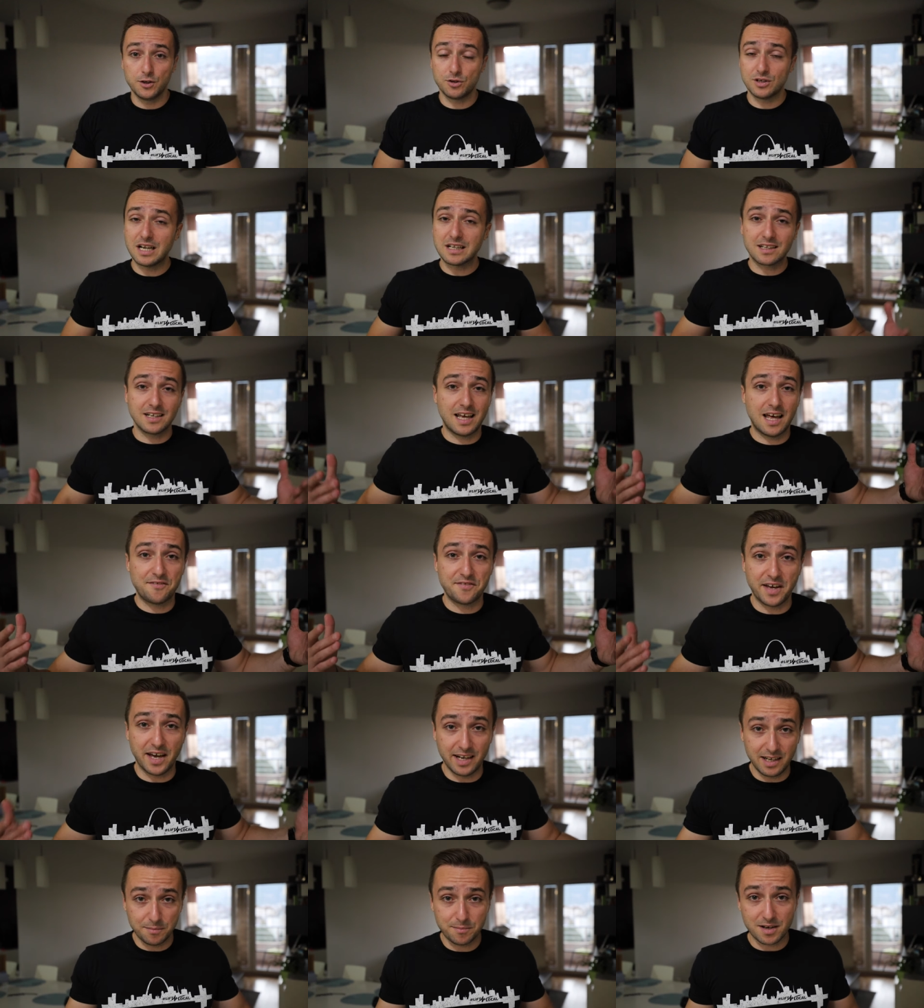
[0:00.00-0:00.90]
You're not gonna
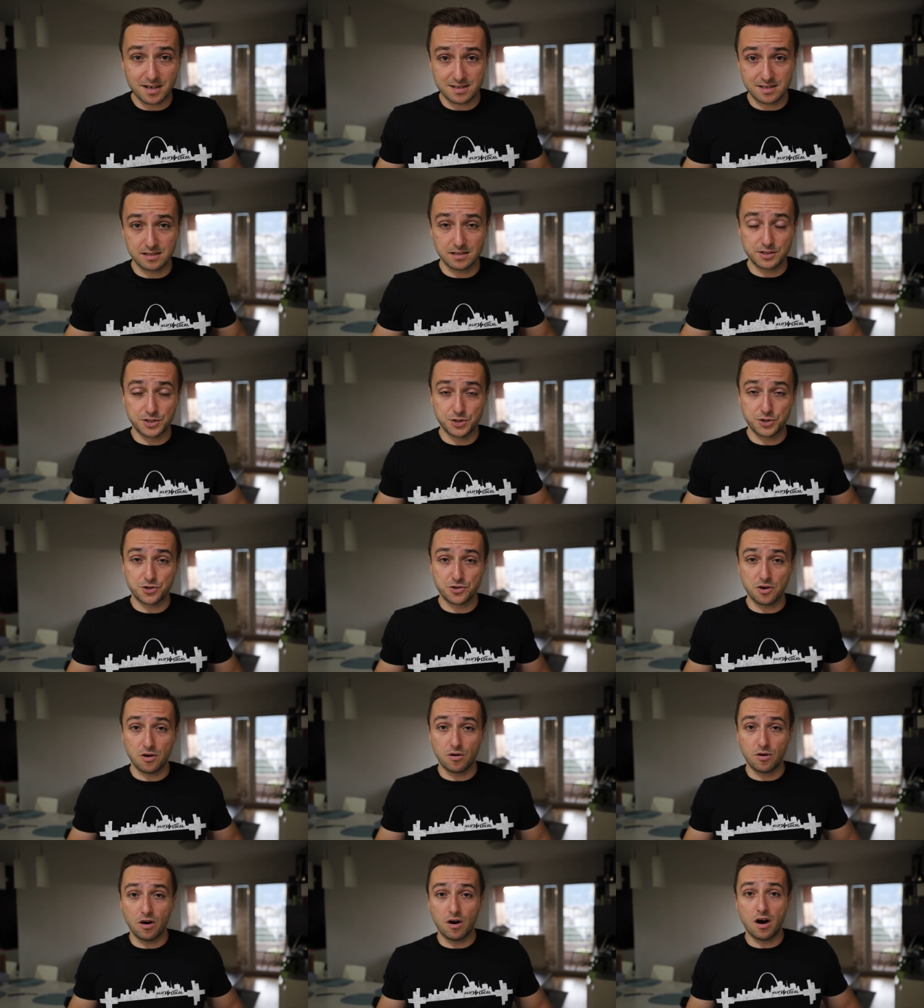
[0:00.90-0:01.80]
have any muscle to
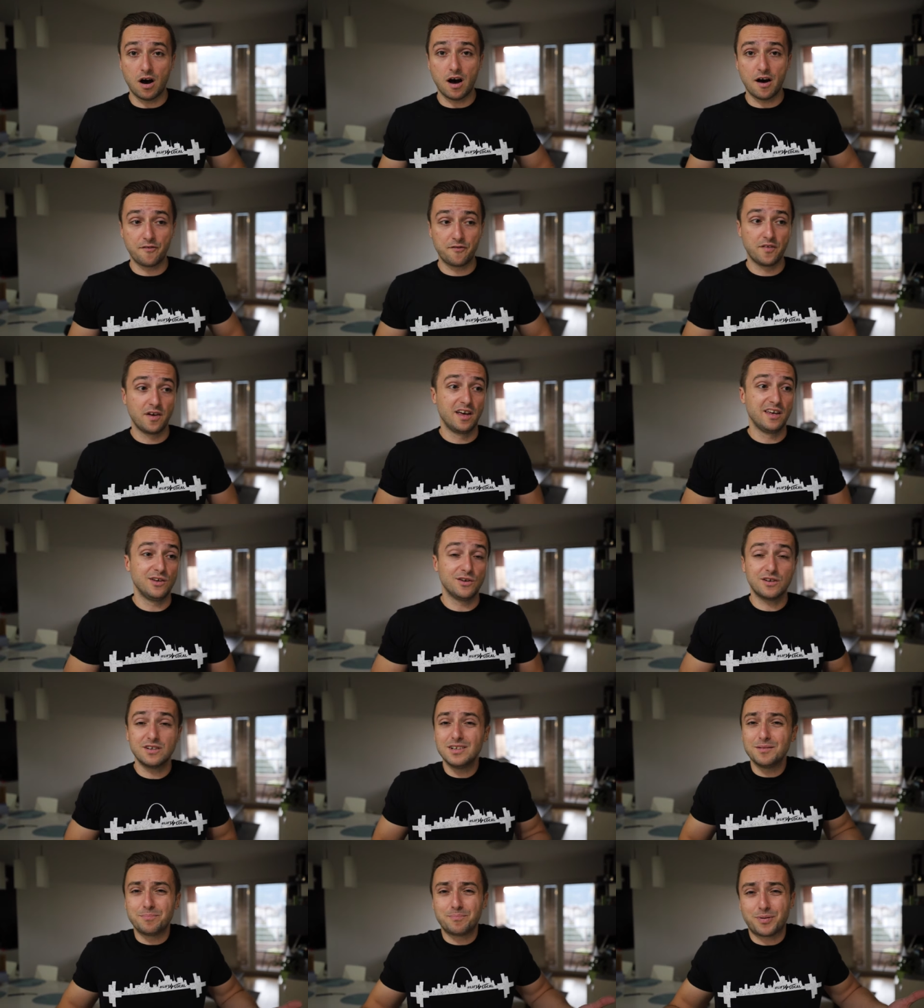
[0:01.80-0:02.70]
show off.
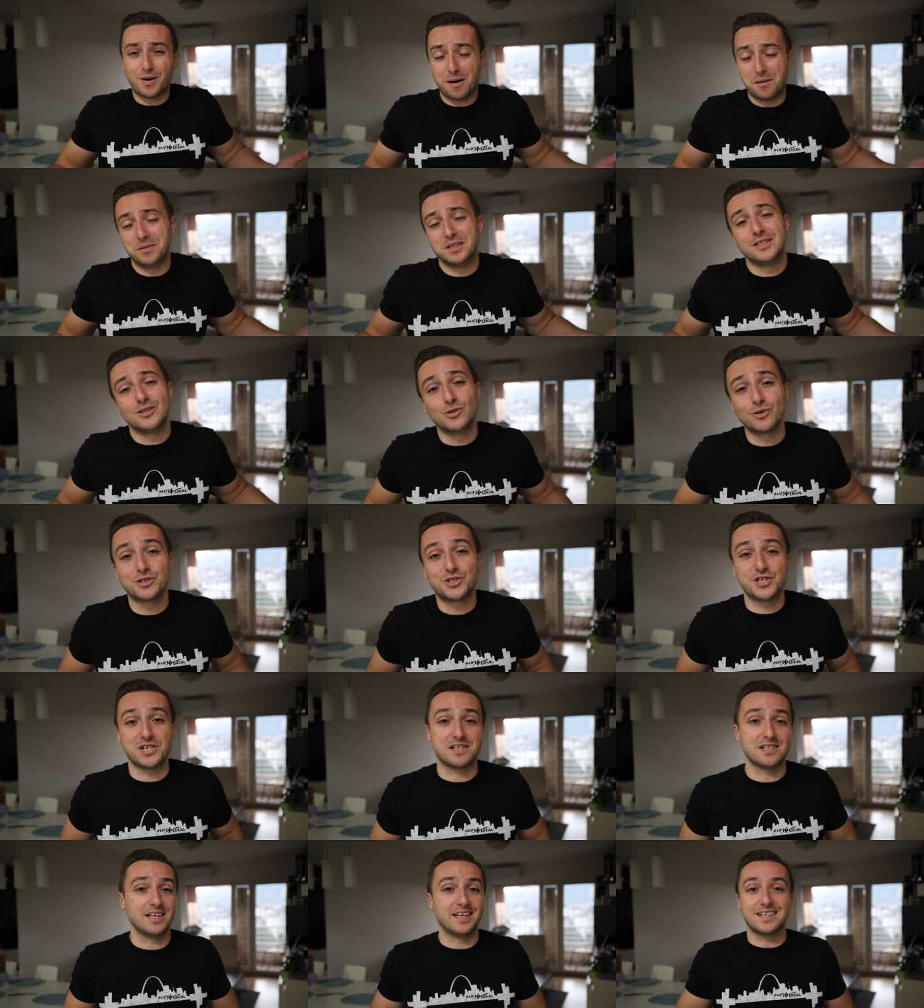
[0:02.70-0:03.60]
You're gonna probably look
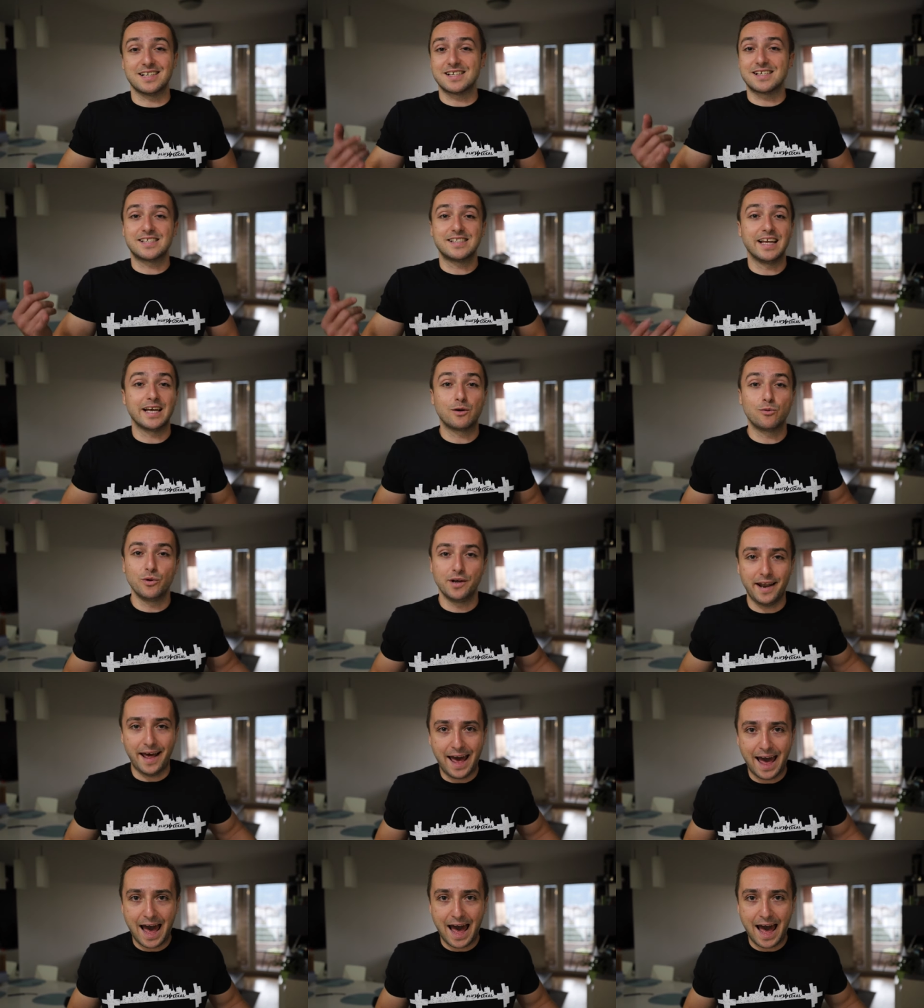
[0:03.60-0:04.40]
just like a stick with